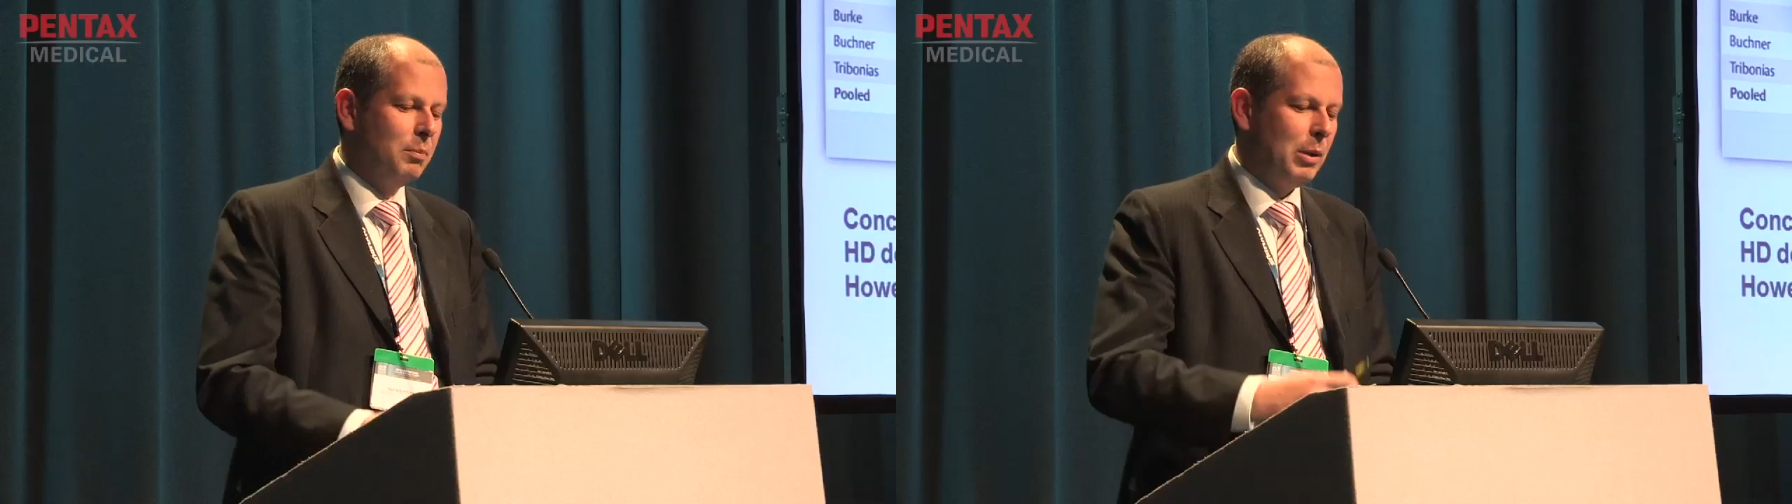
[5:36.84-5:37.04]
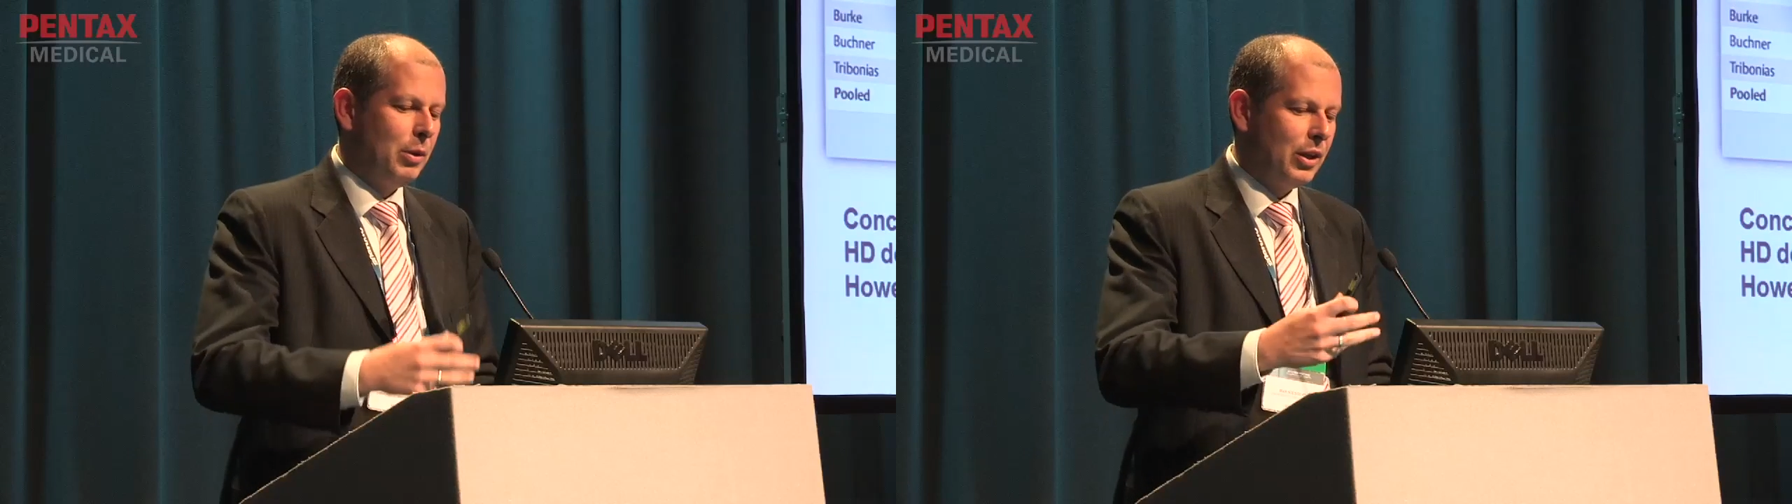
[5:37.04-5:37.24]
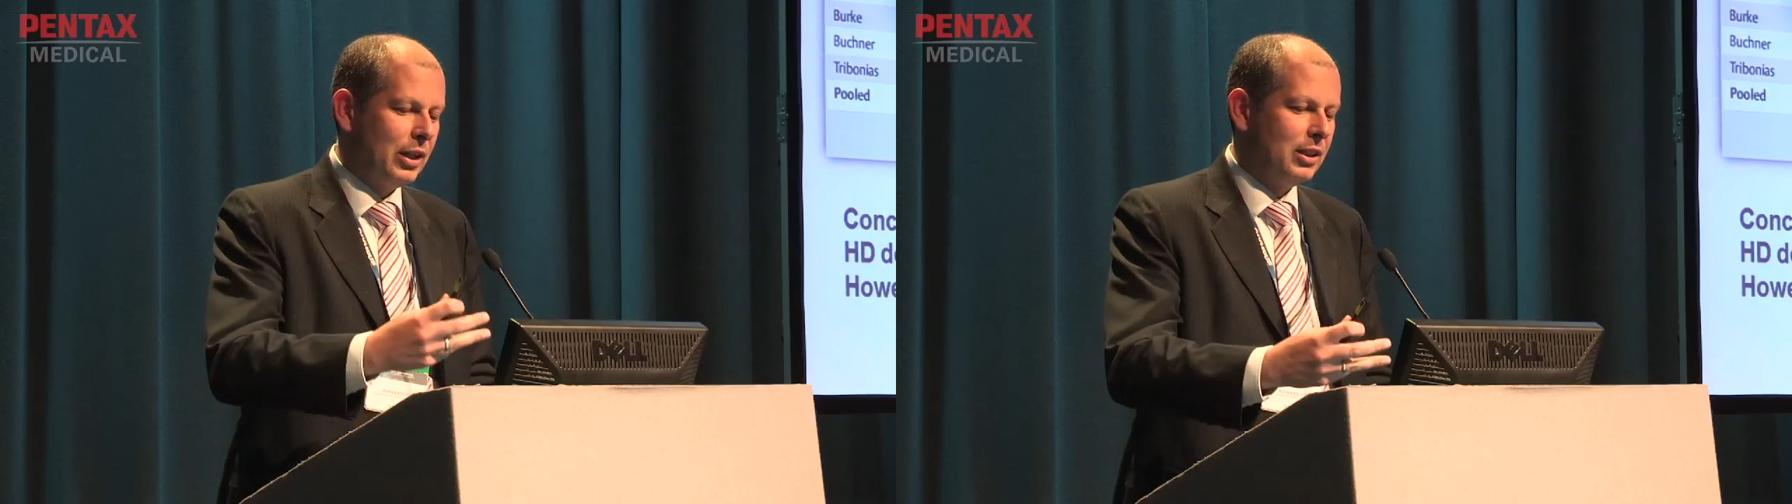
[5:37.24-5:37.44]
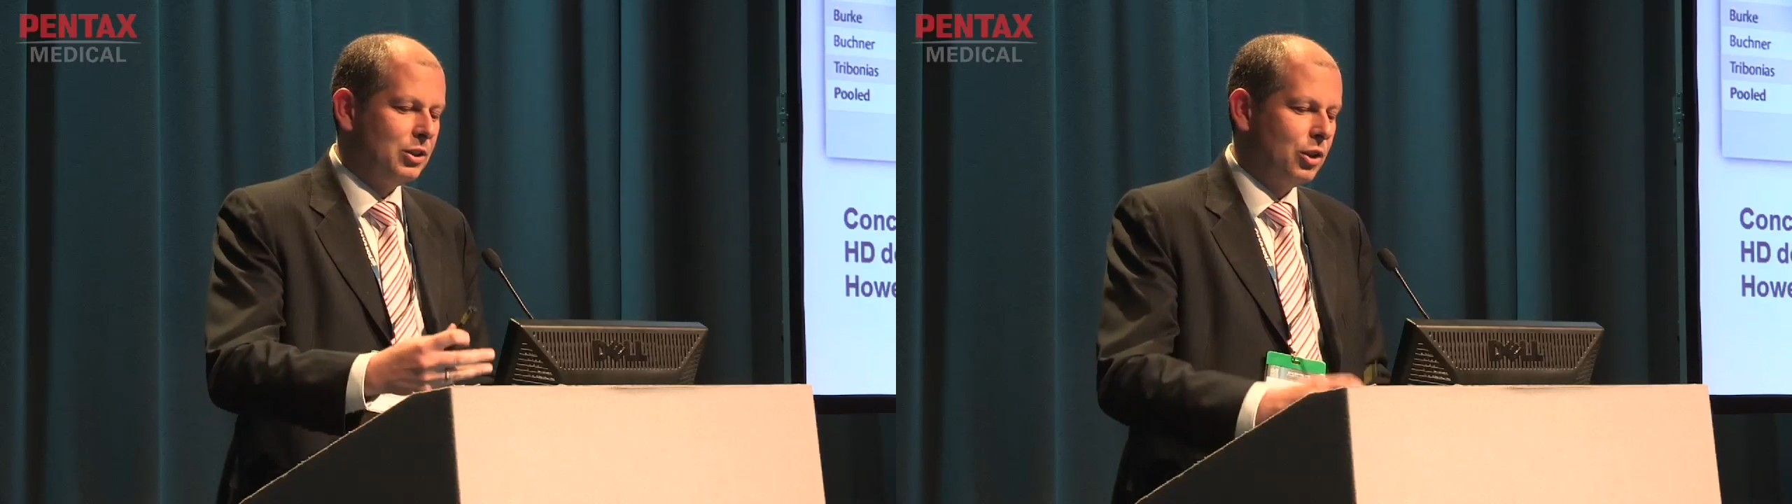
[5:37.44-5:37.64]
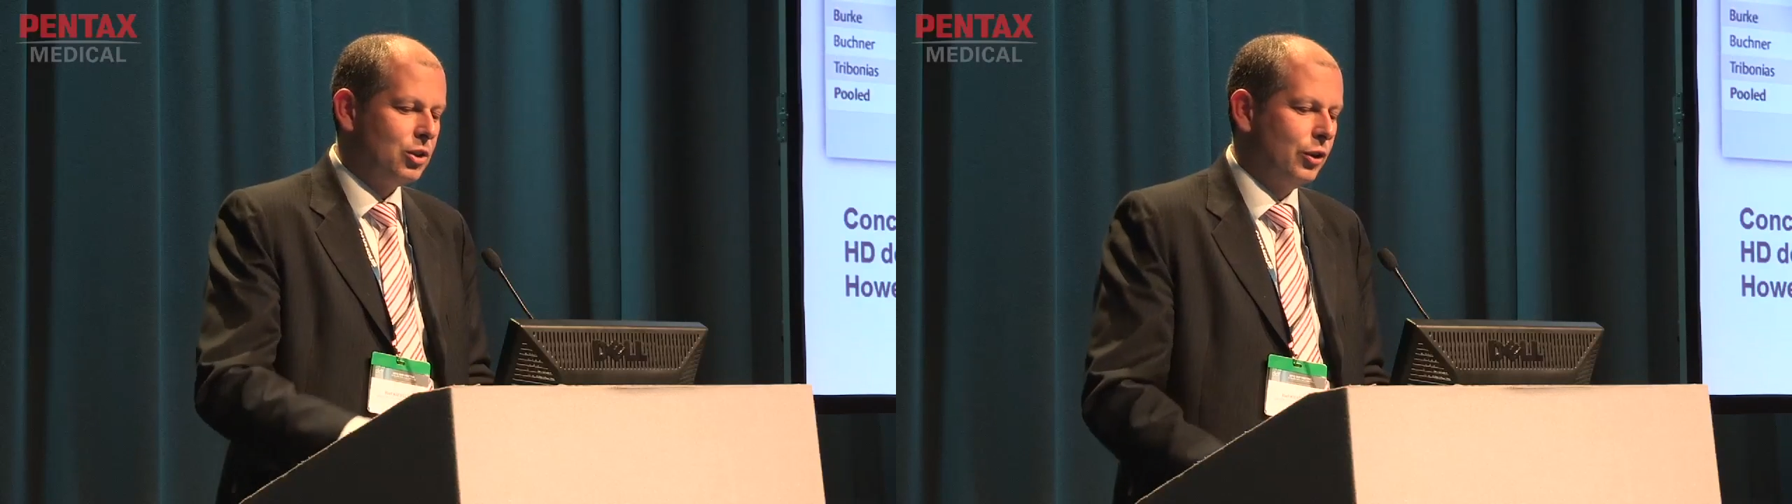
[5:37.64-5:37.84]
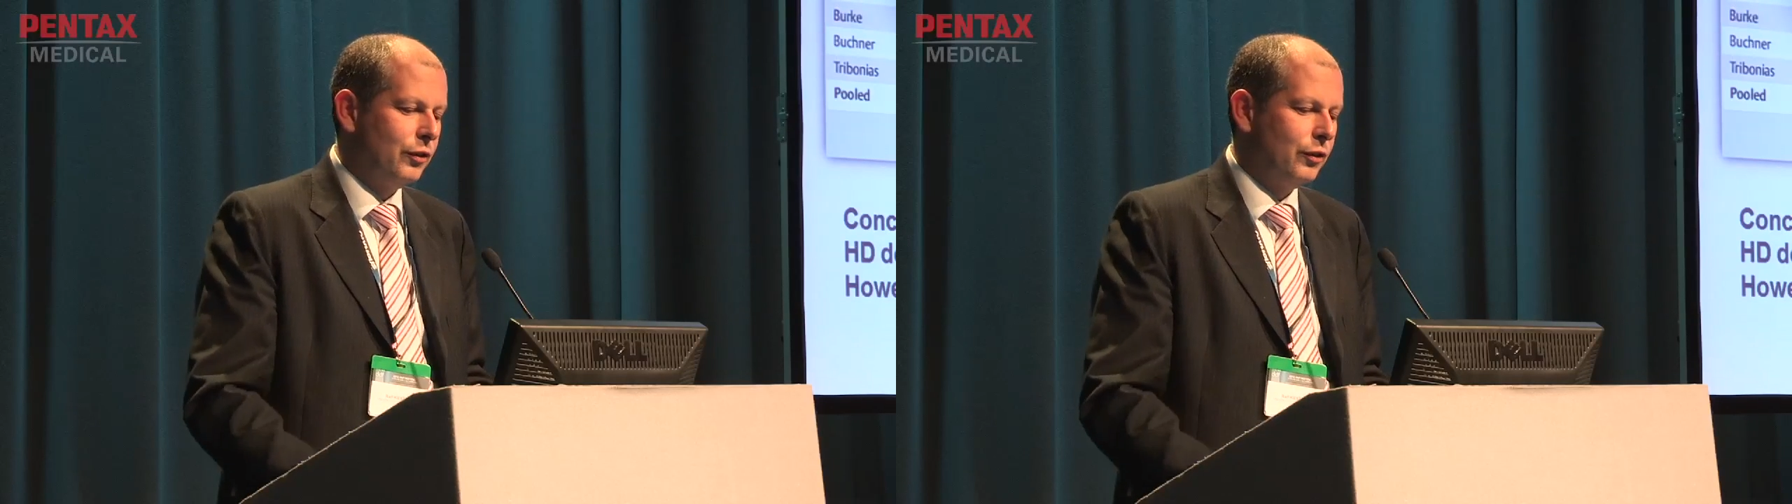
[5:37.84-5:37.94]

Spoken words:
maybe that additional